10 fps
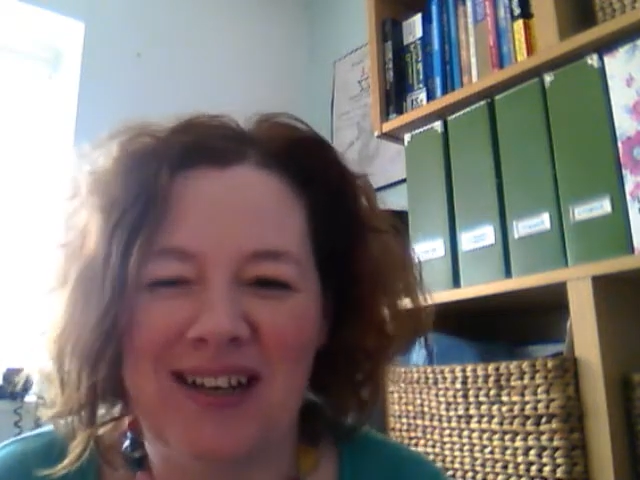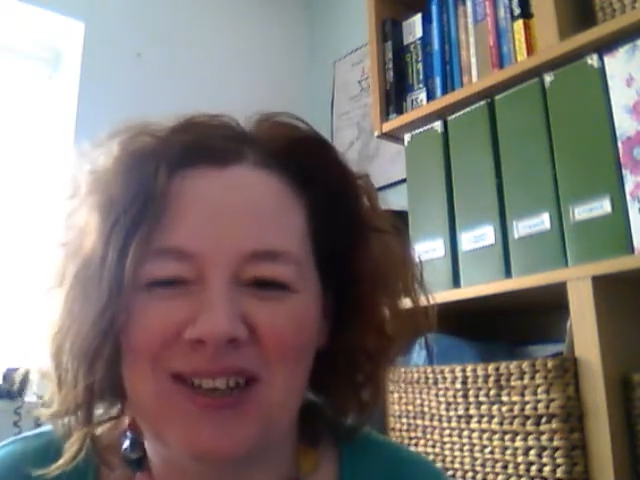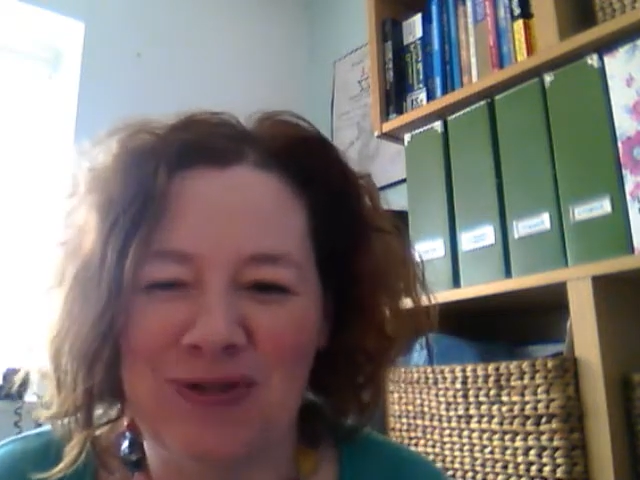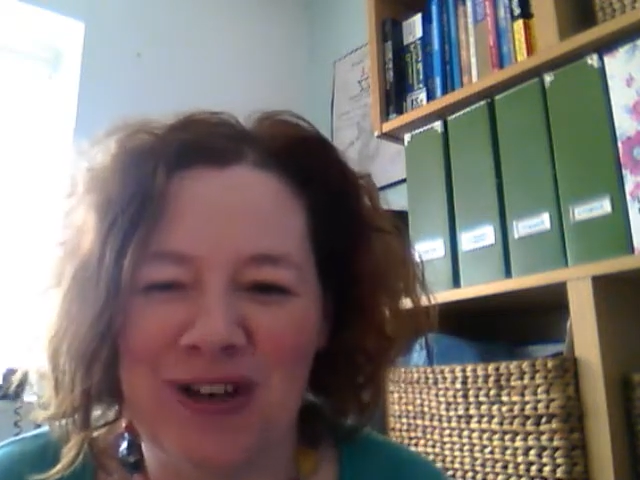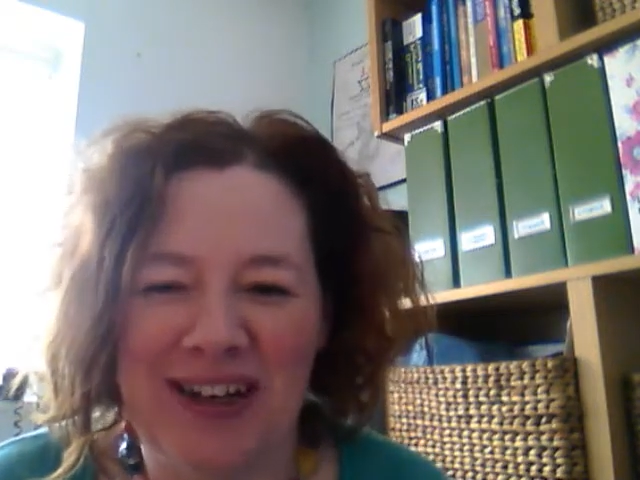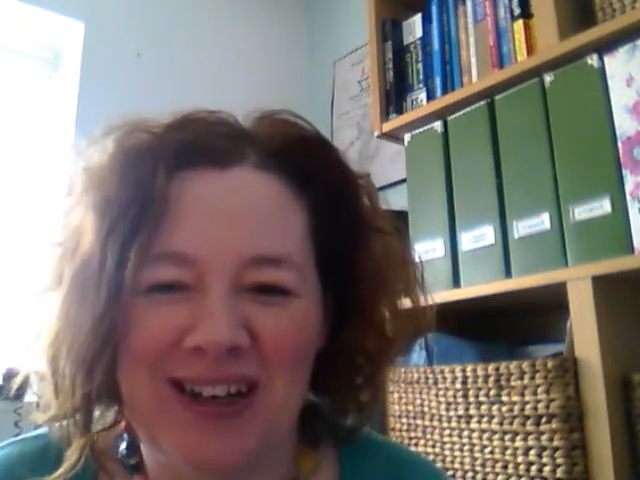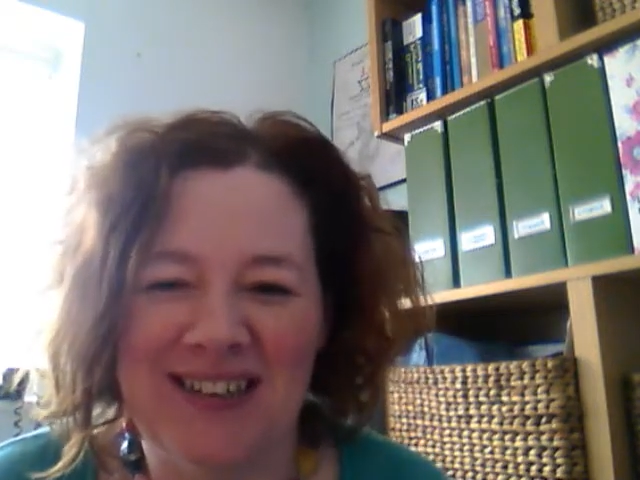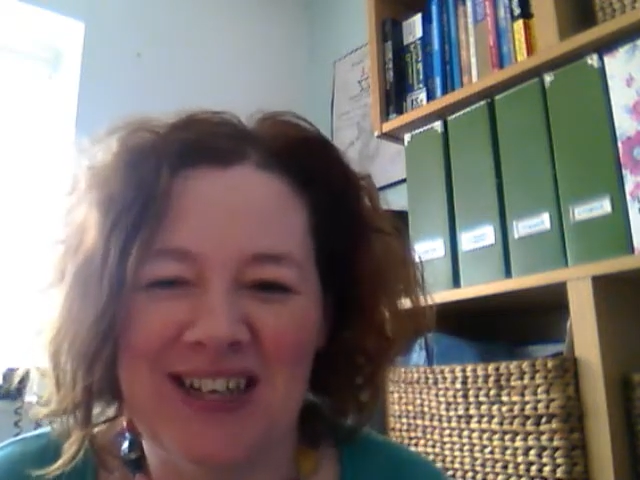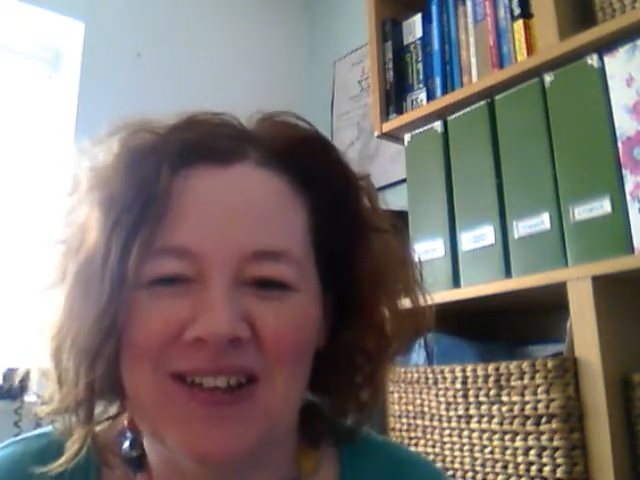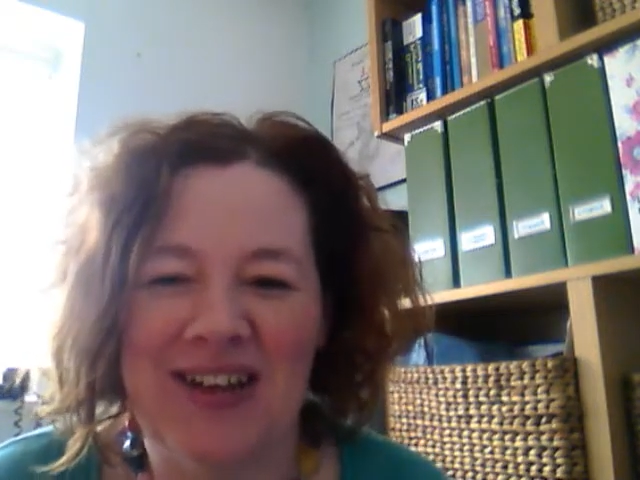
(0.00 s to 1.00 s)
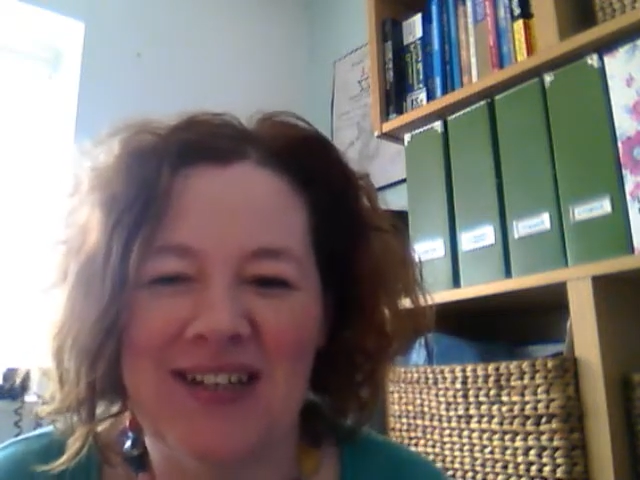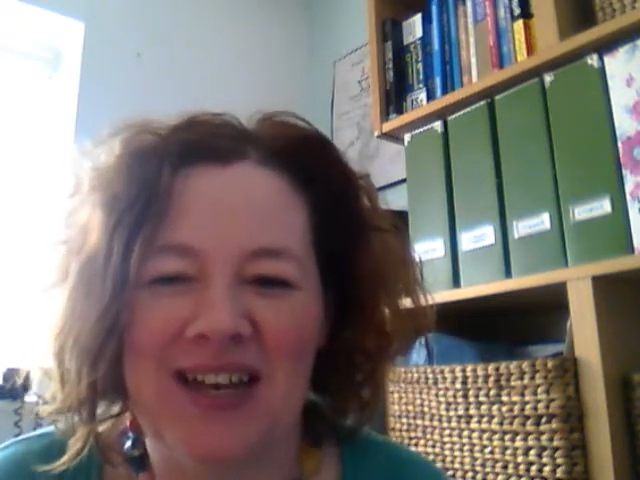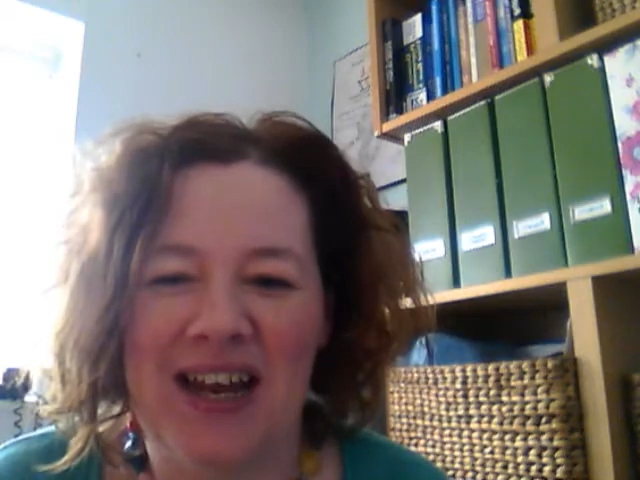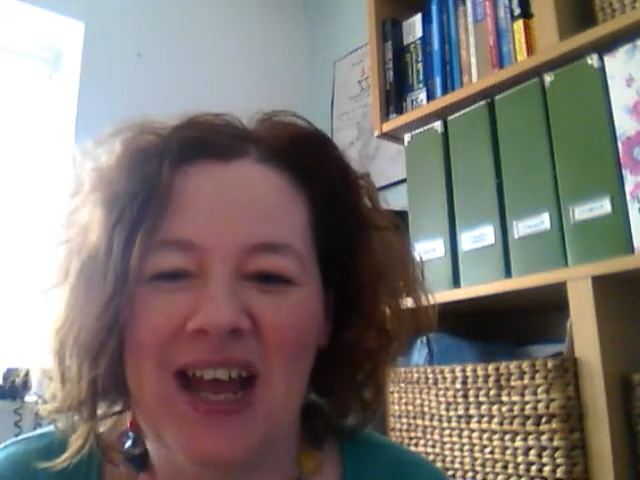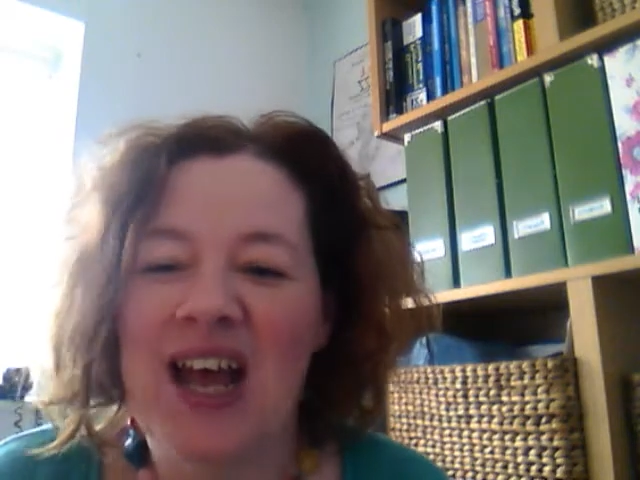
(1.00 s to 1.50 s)
It's really nice out there
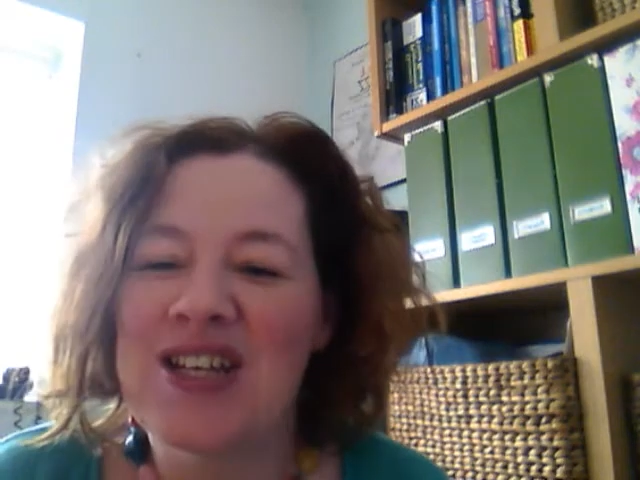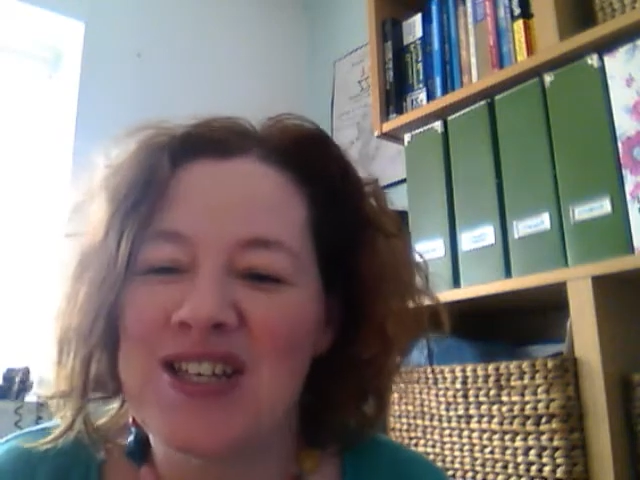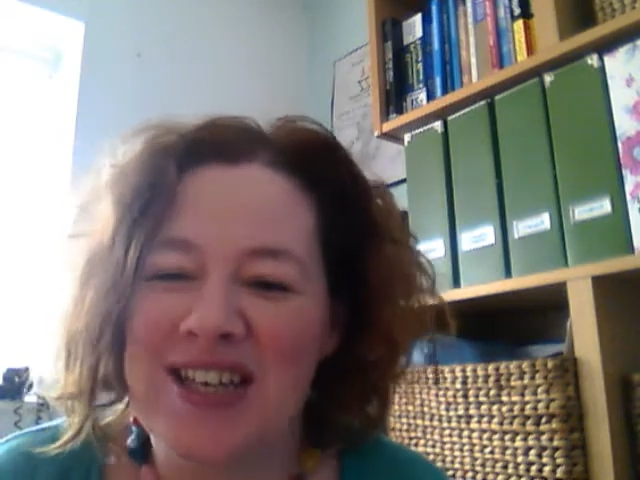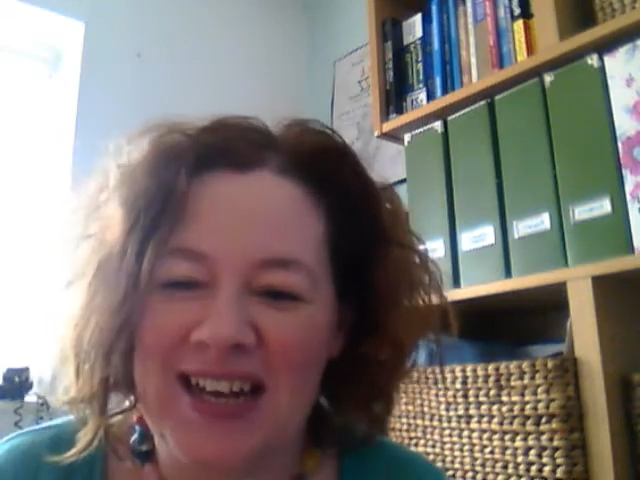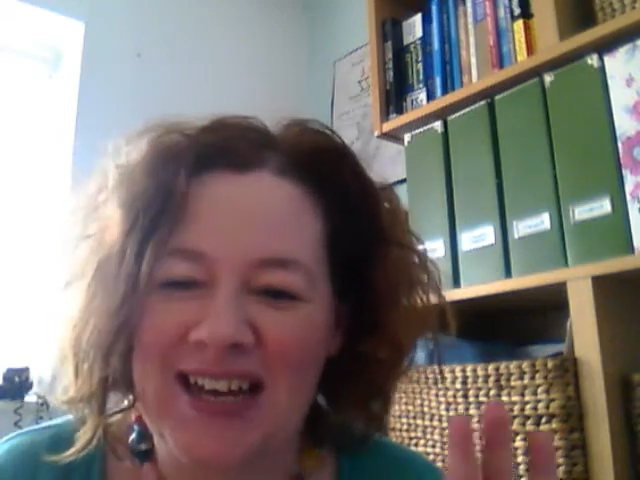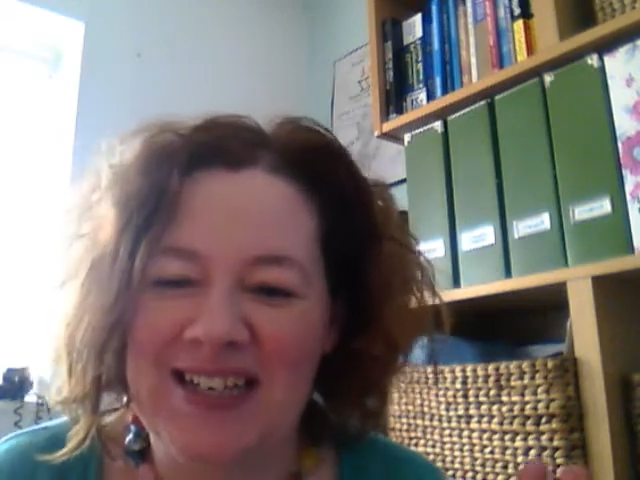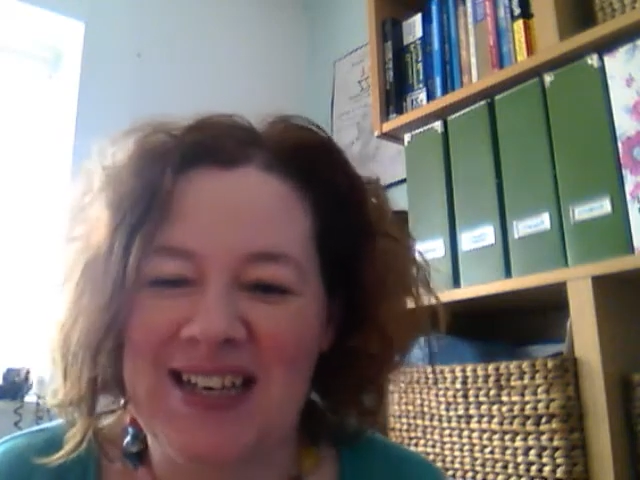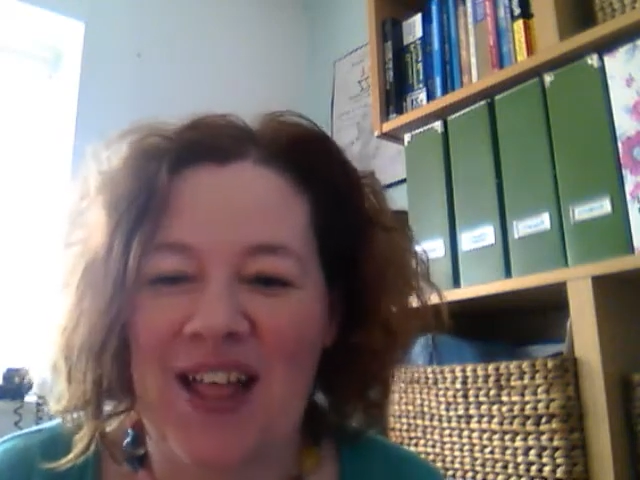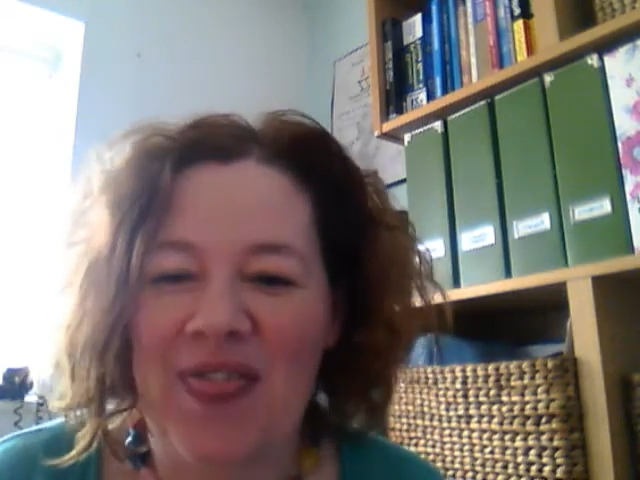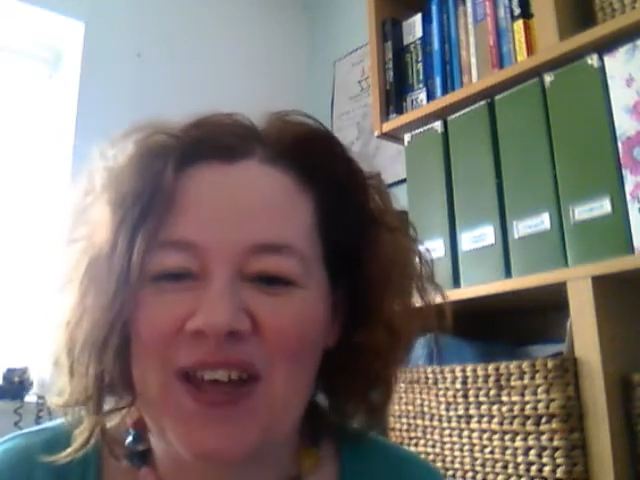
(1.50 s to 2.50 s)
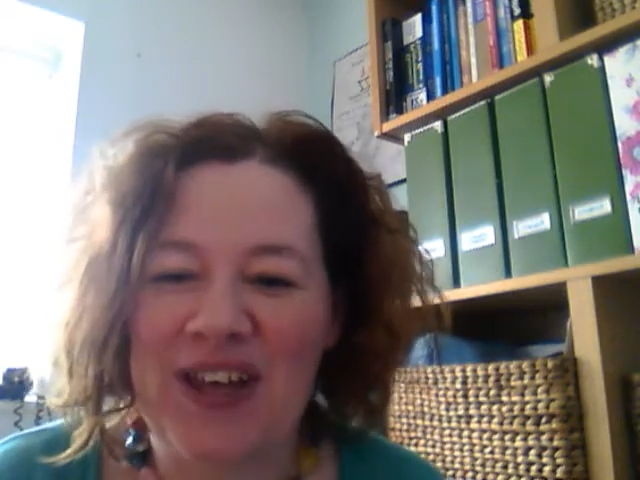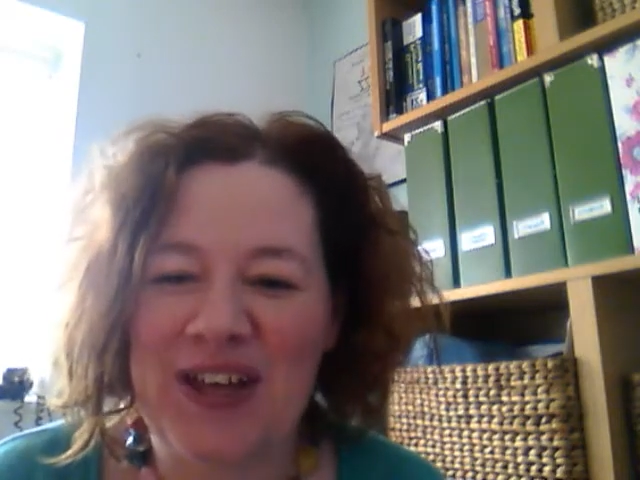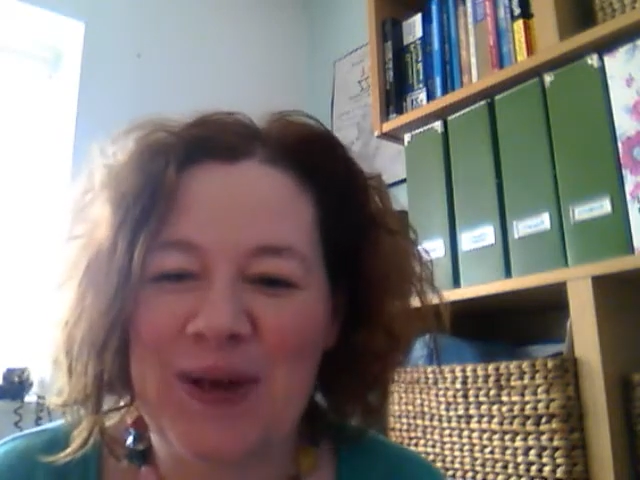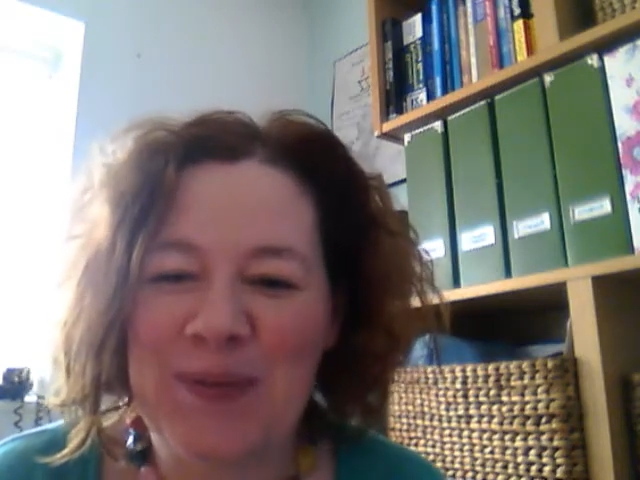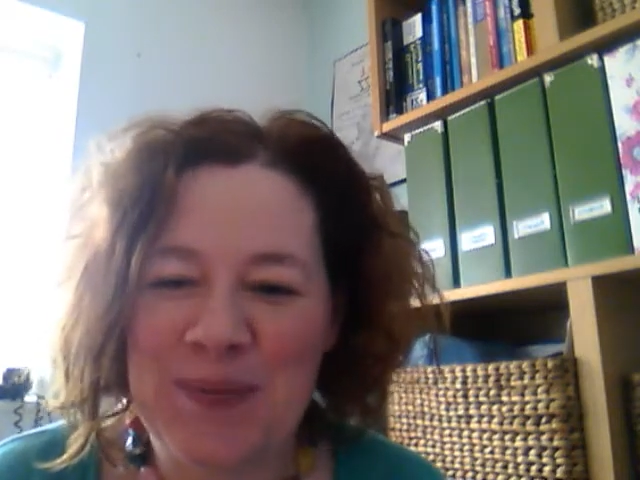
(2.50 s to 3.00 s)
today. See you later. Thank
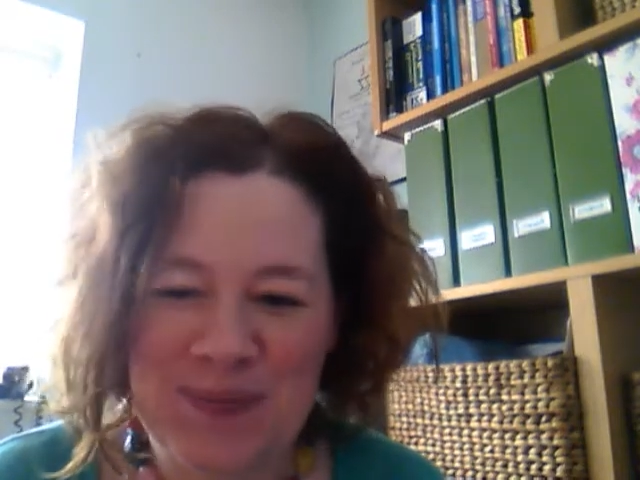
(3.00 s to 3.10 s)
you.